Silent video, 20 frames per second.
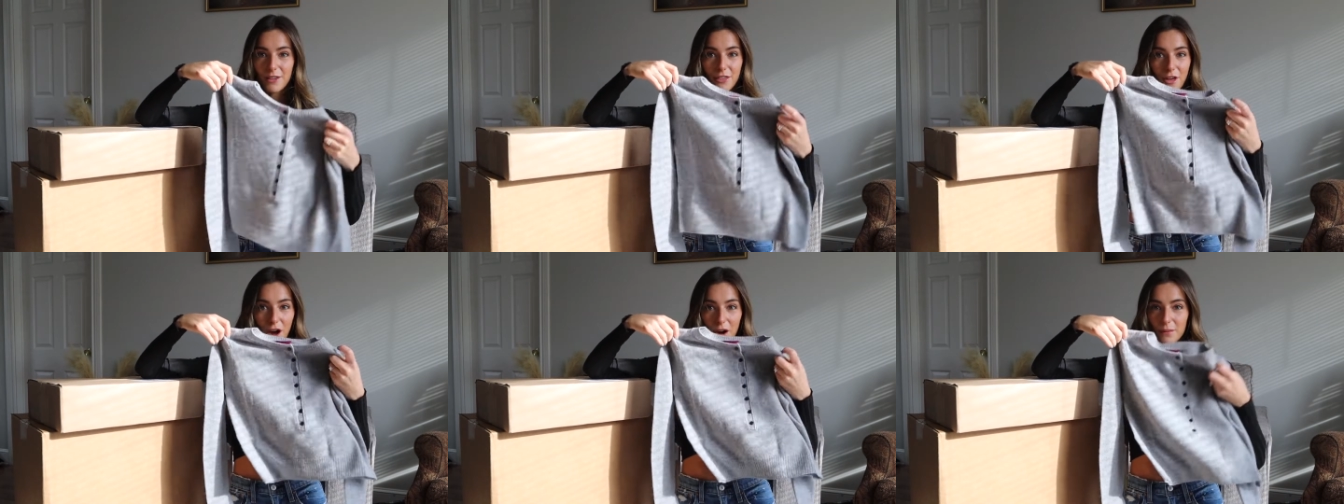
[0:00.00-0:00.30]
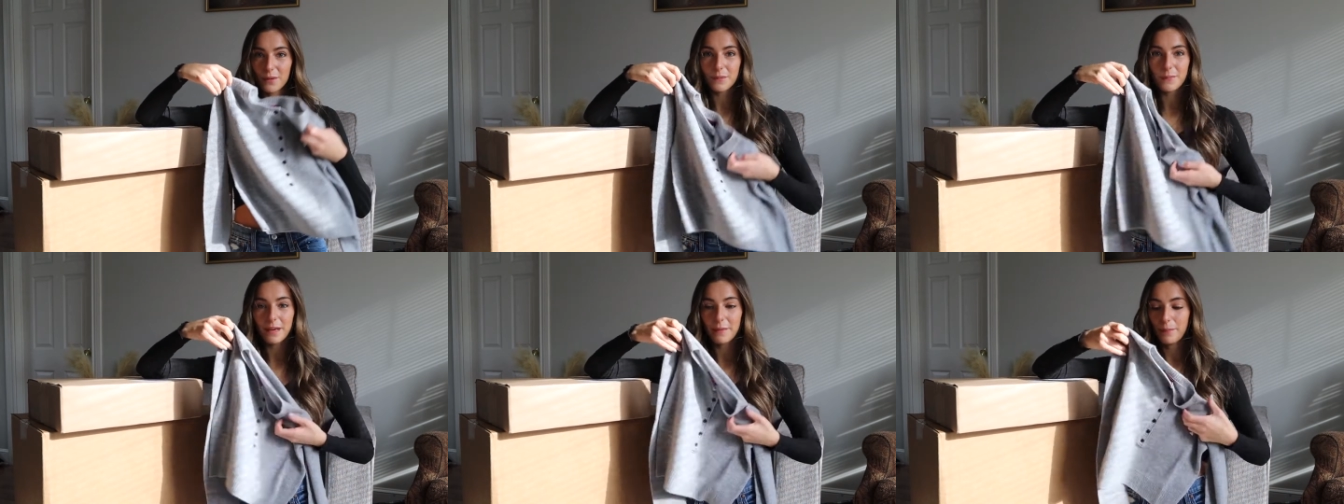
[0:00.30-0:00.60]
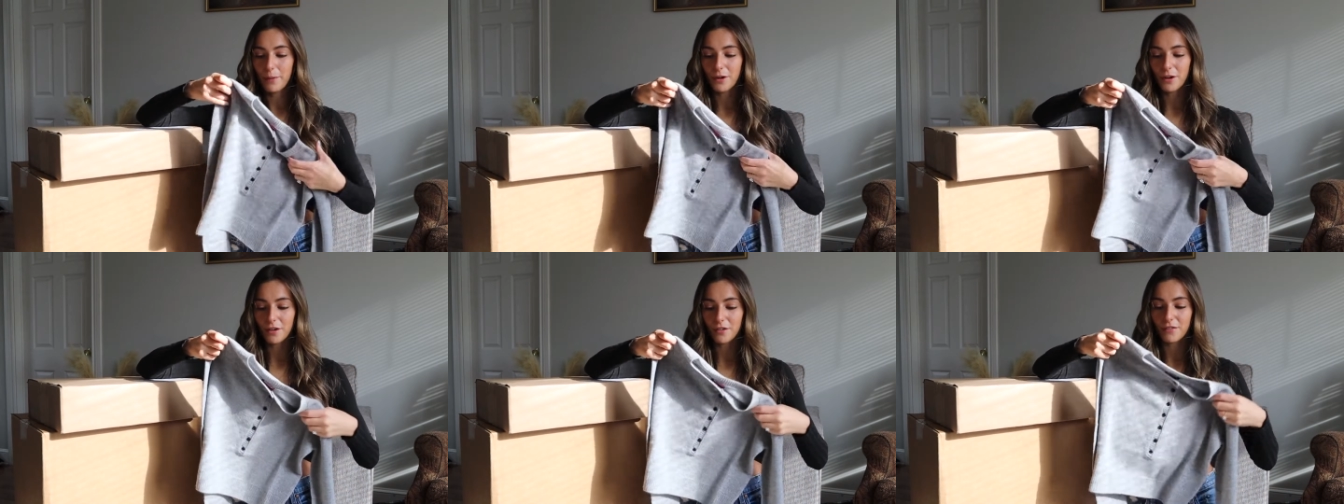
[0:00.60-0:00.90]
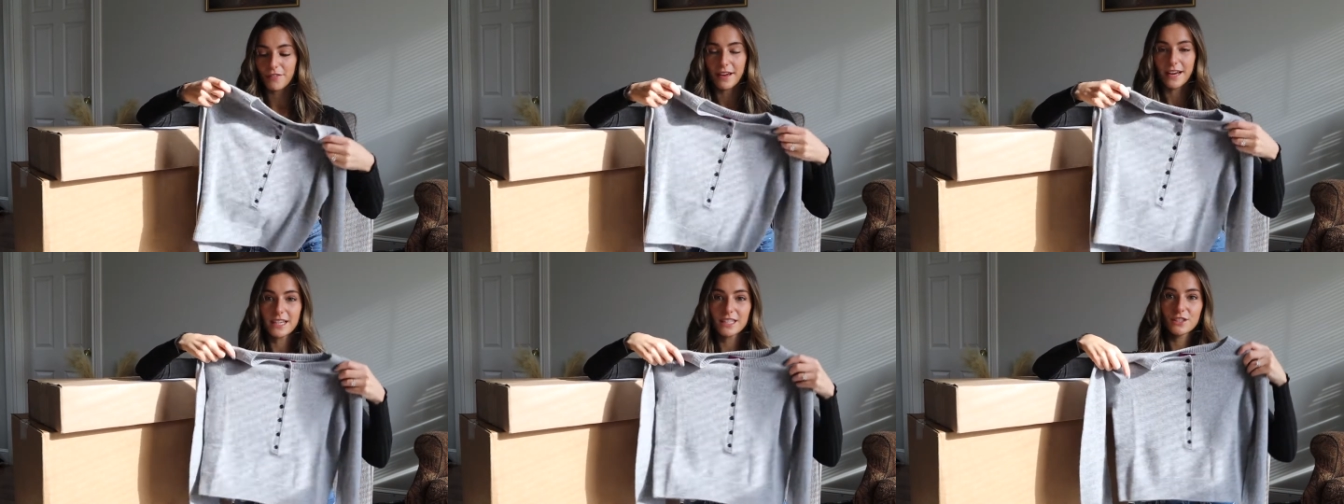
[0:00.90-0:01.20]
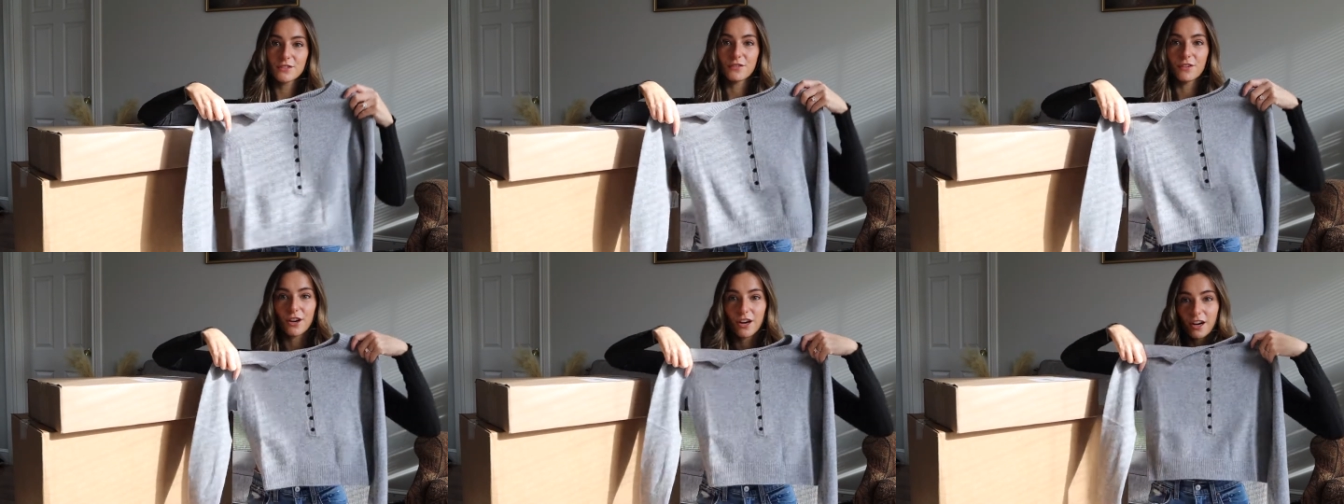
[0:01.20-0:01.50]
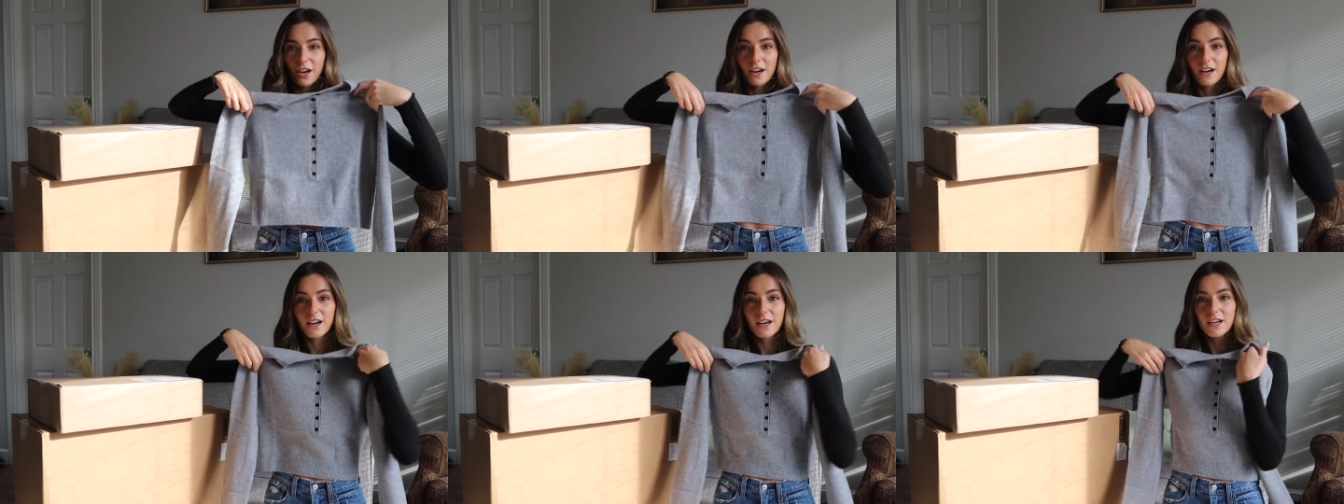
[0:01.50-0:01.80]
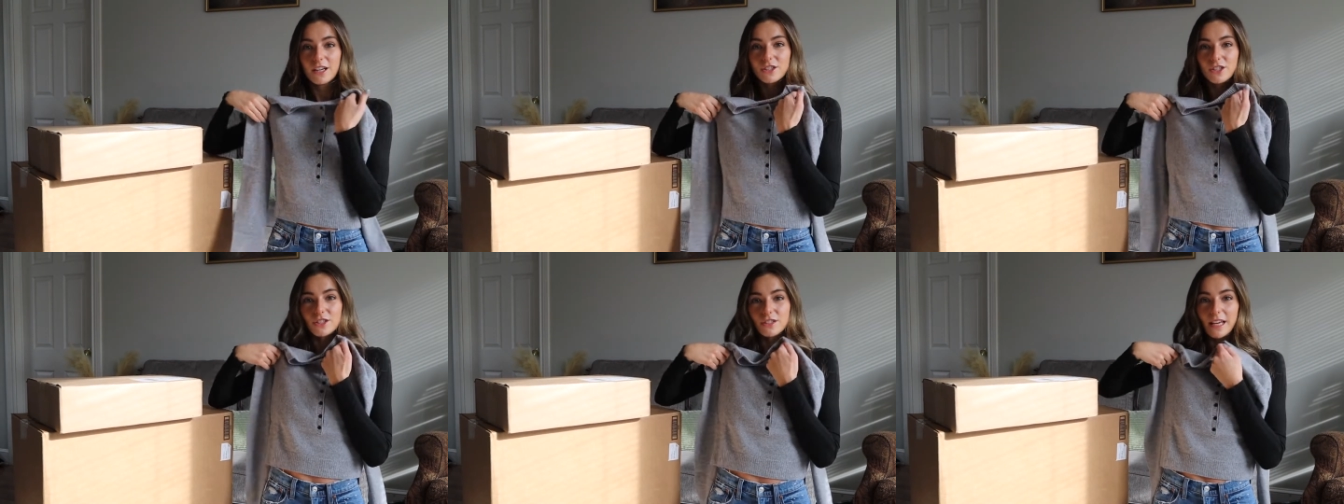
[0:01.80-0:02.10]
thought would be perfect for
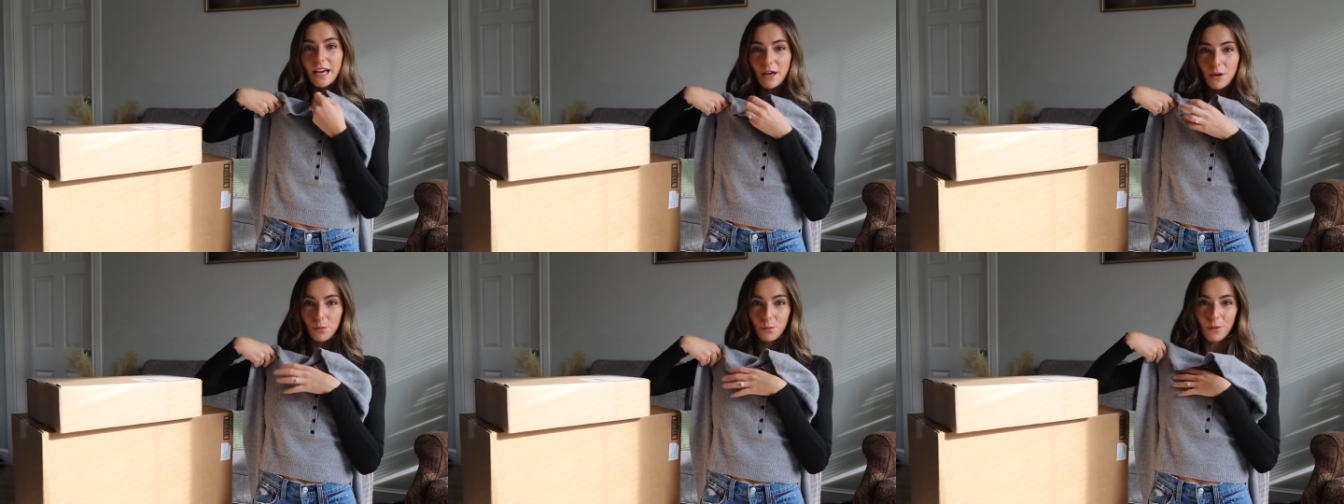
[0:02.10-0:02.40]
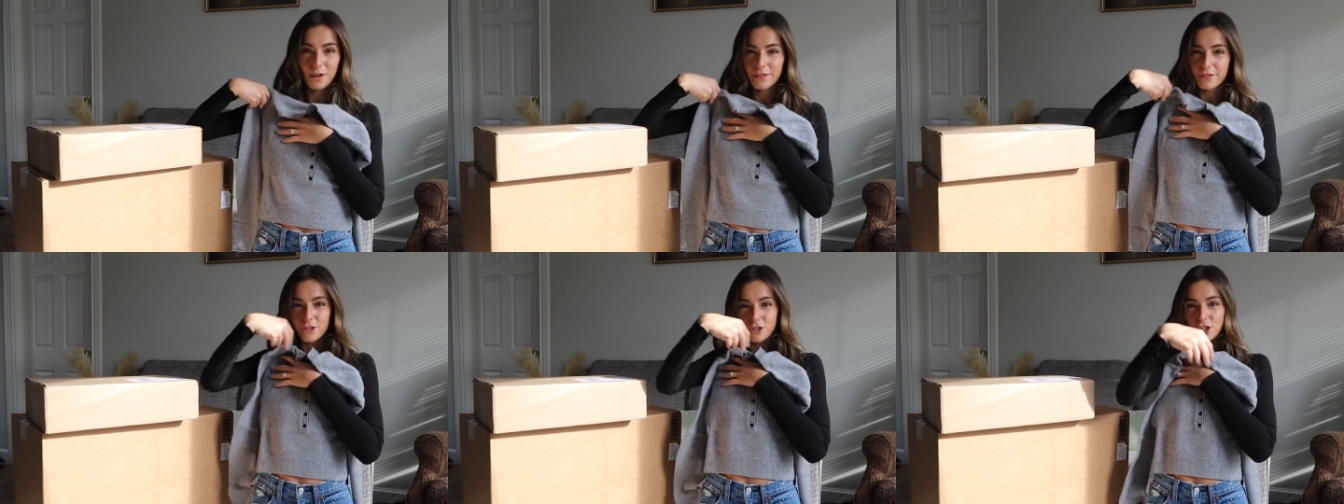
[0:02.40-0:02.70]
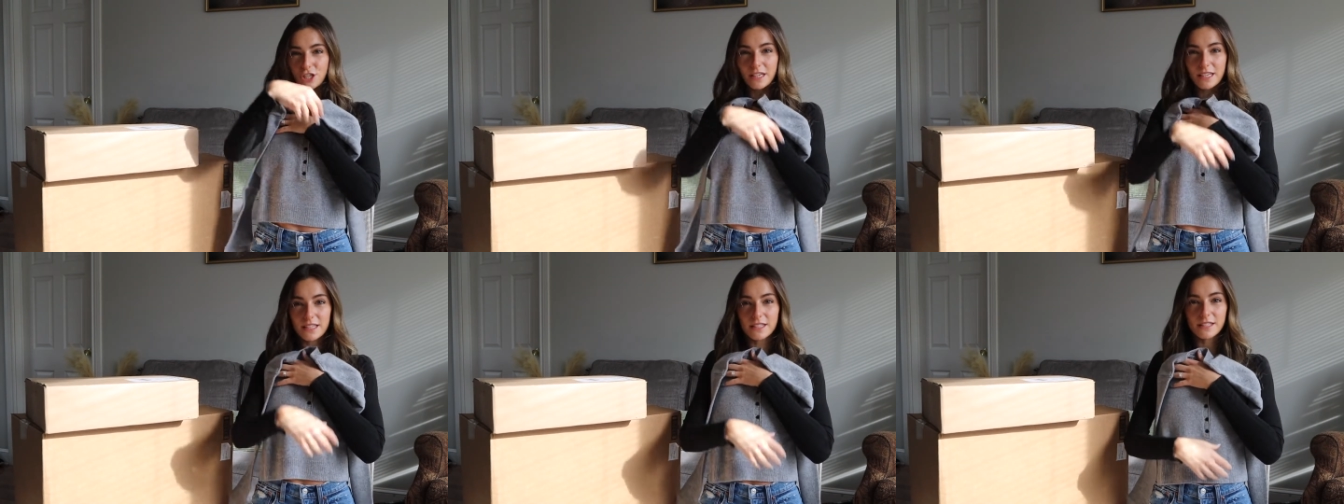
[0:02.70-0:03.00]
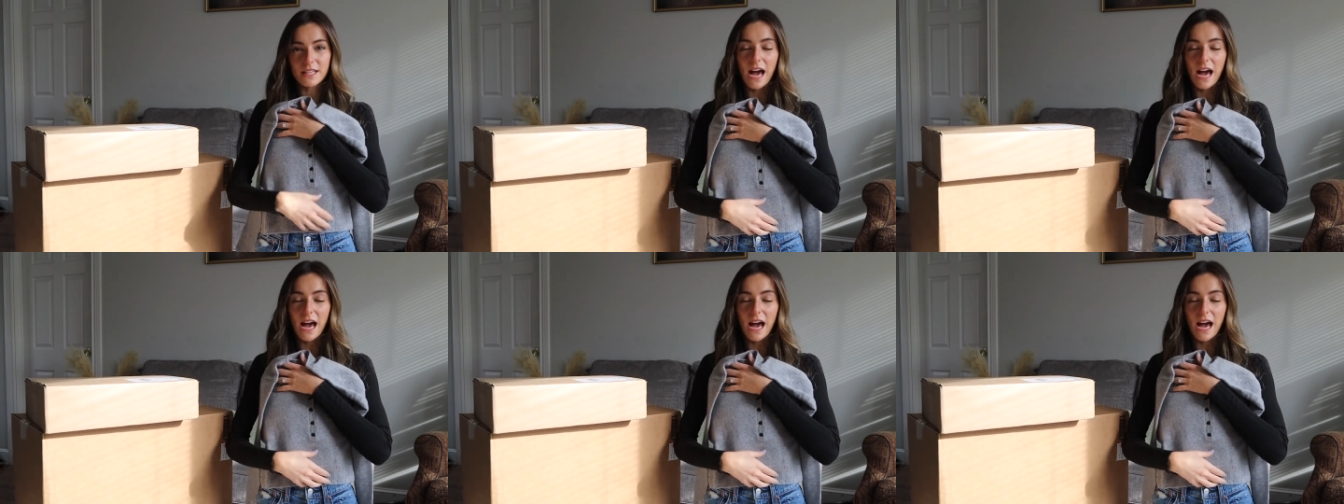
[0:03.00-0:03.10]
just like with jeans,